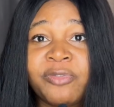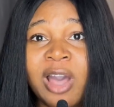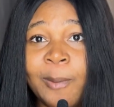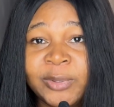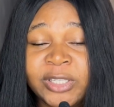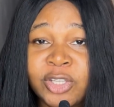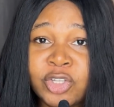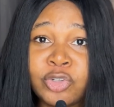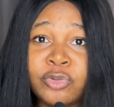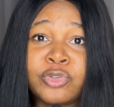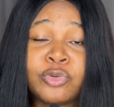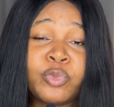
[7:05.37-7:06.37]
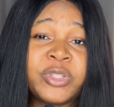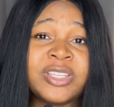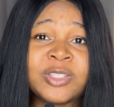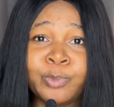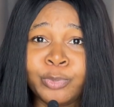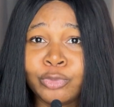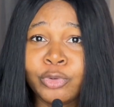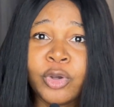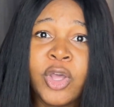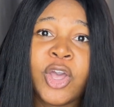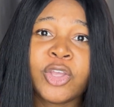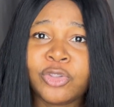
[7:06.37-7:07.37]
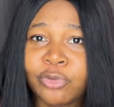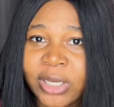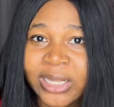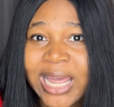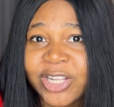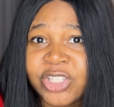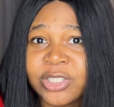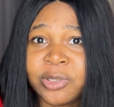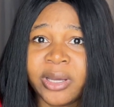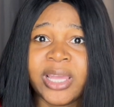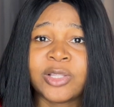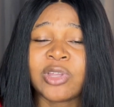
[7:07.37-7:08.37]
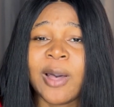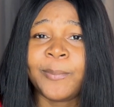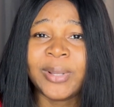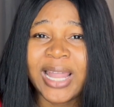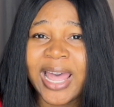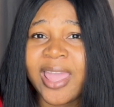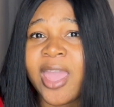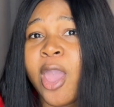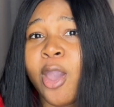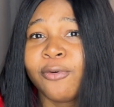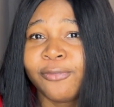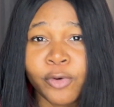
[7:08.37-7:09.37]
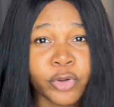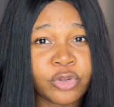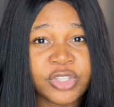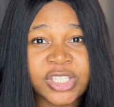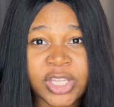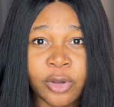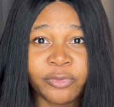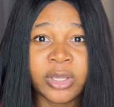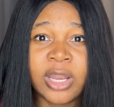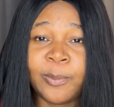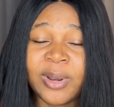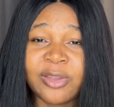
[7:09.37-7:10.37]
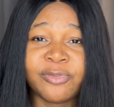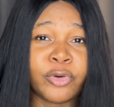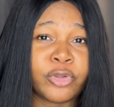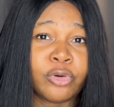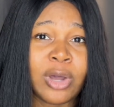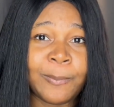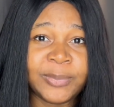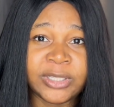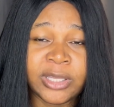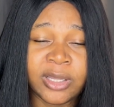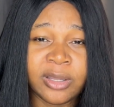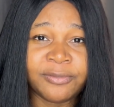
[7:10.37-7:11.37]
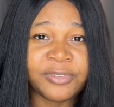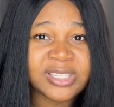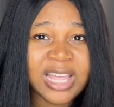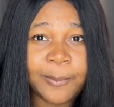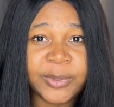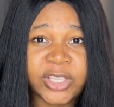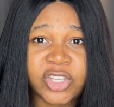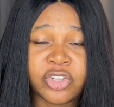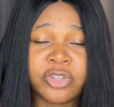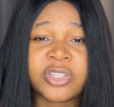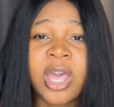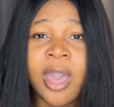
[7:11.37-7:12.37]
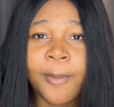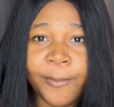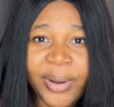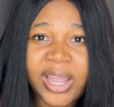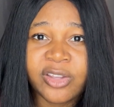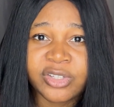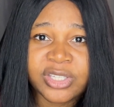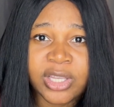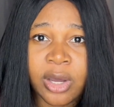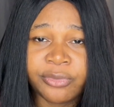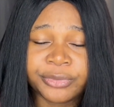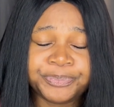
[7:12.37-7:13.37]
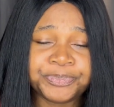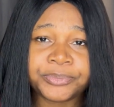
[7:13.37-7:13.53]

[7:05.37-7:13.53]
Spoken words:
for application. So, with this book, you can actually go ahead to apply for yourself. You can apply for your visa applications by yourself